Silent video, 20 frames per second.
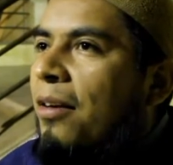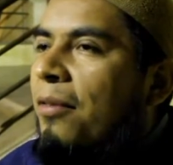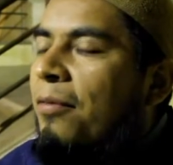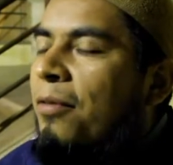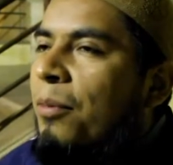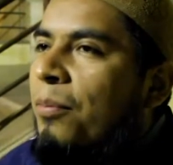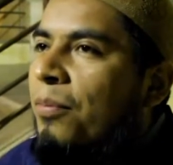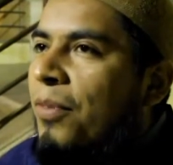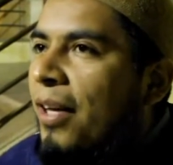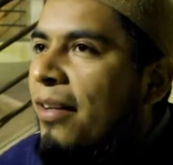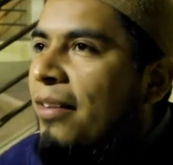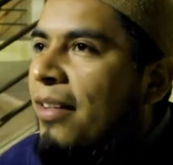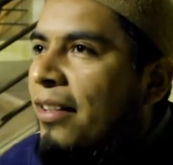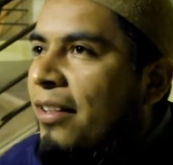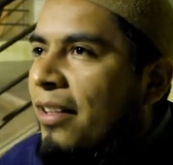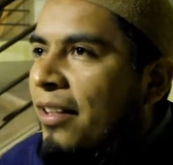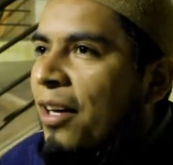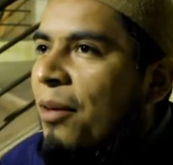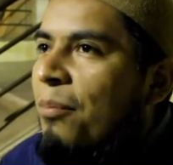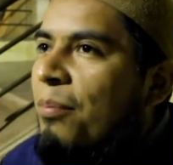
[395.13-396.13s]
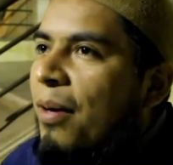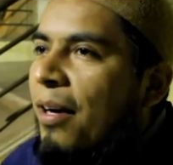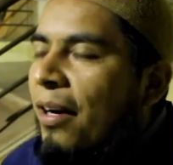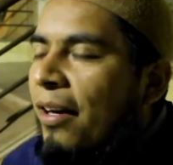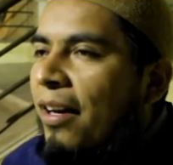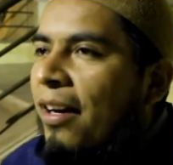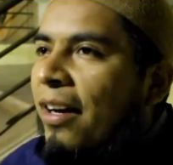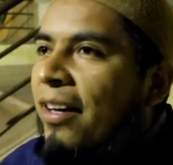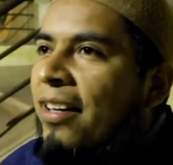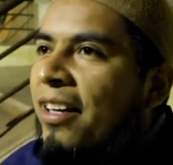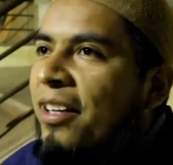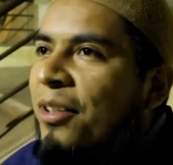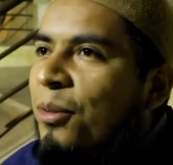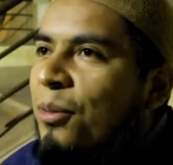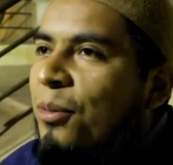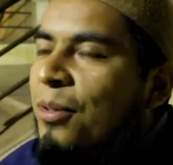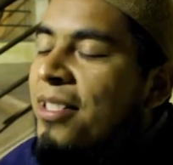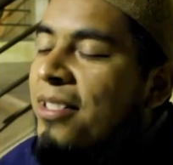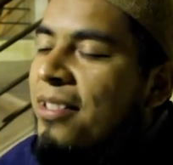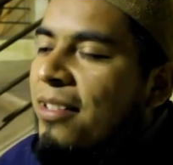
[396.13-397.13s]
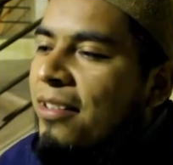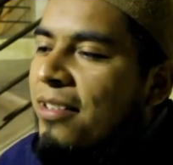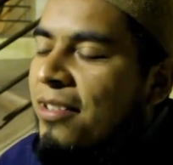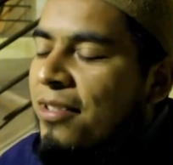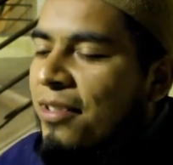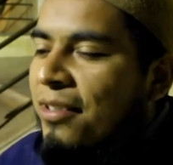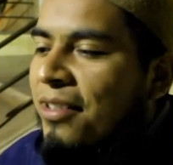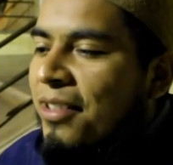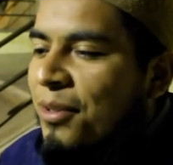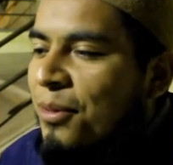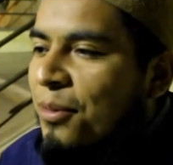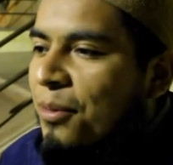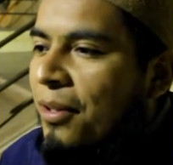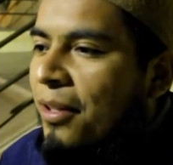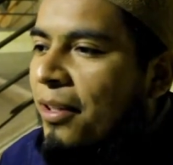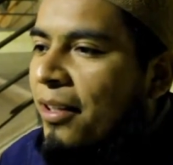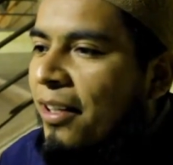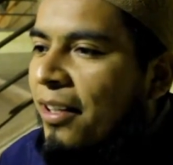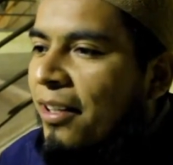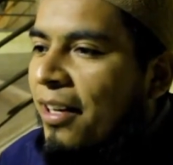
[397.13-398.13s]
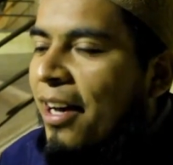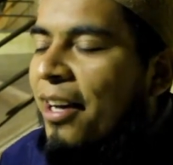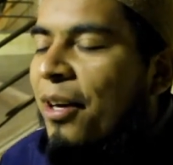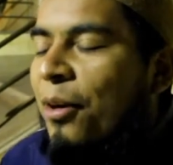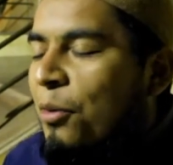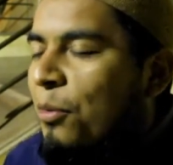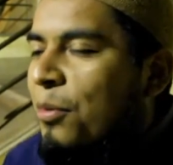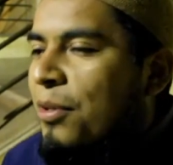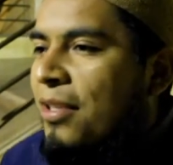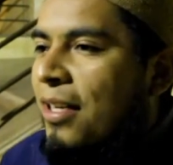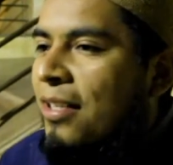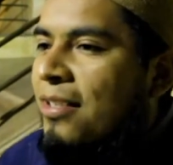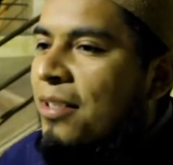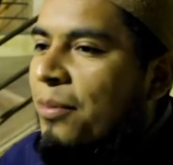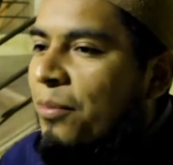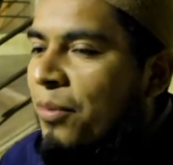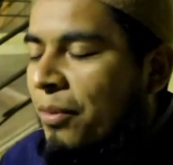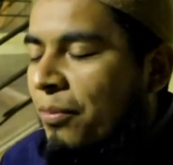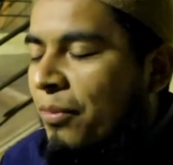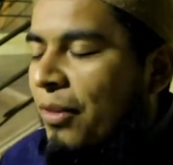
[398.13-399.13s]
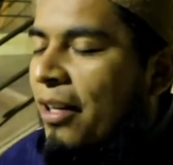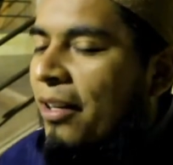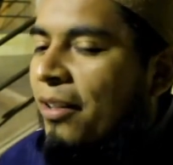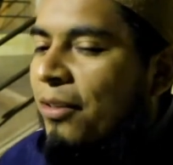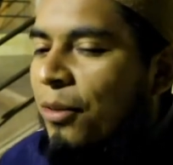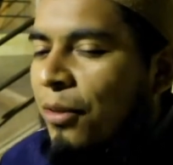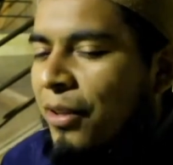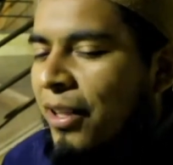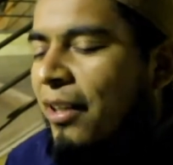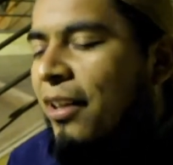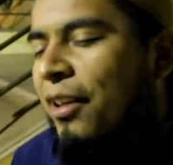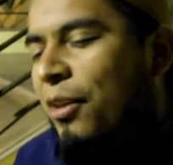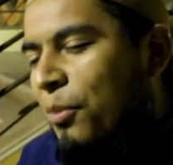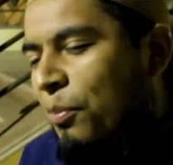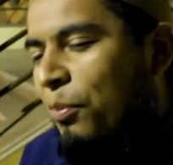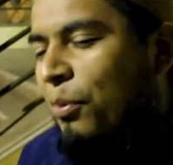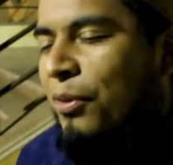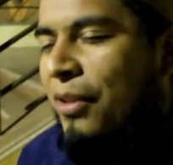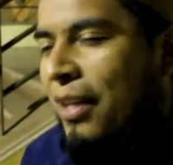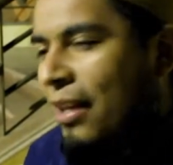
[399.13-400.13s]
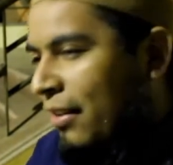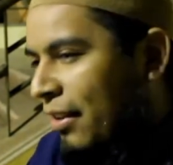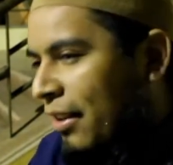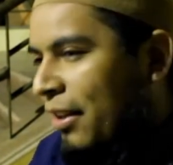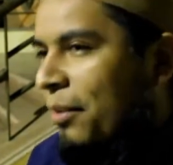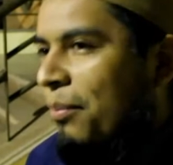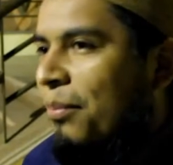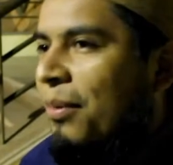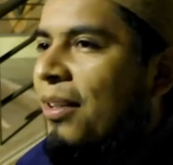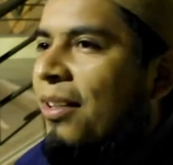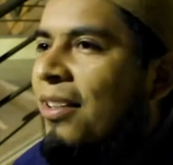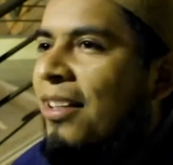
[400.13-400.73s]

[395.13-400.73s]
from that day and up, I like to listen this Quran, and I always asking him like, okay, can you put that tape?